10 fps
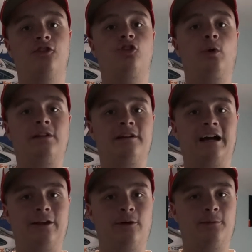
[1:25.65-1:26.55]
Joey
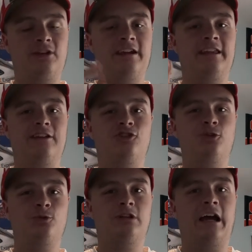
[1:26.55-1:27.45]
Logano ended up taking a
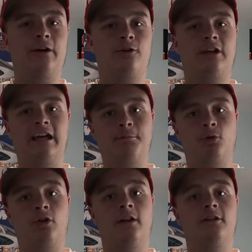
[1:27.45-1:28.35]
two-tire
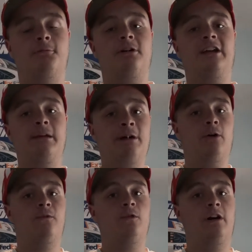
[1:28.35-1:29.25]
gamble to put him
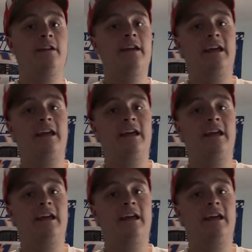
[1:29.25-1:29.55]
out front